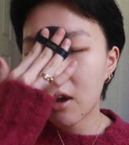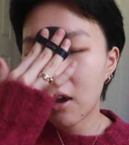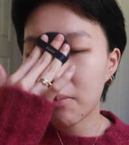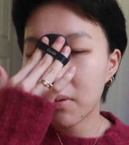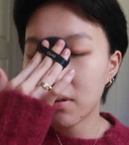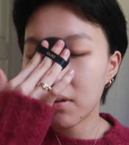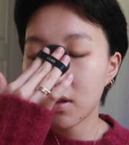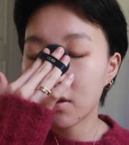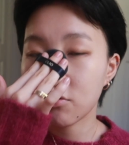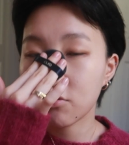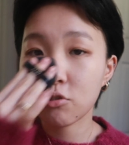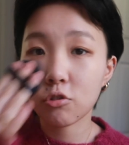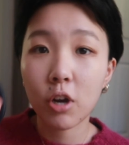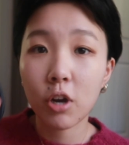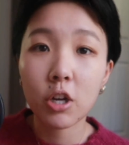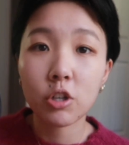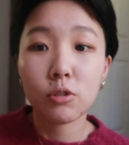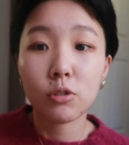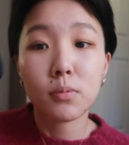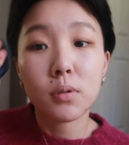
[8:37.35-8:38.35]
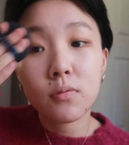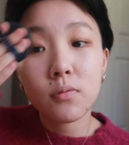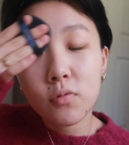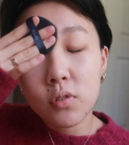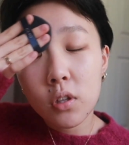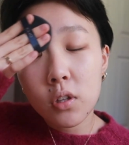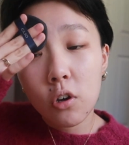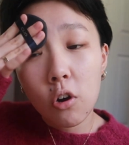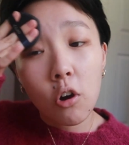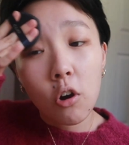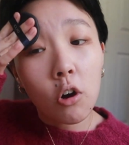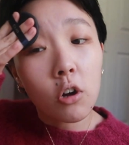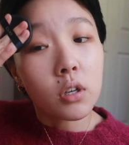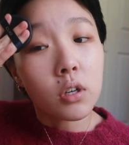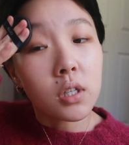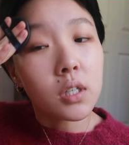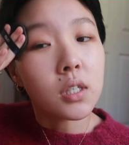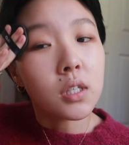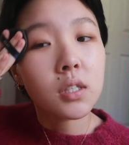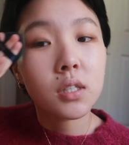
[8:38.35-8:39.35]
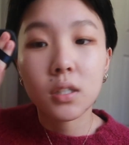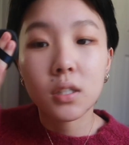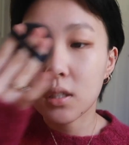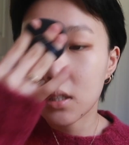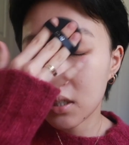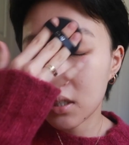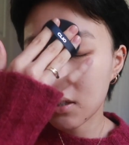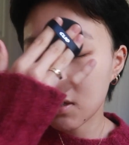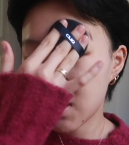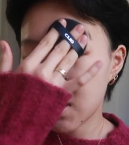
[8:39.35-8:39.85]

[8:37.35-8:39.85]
I've been like trying to be really honest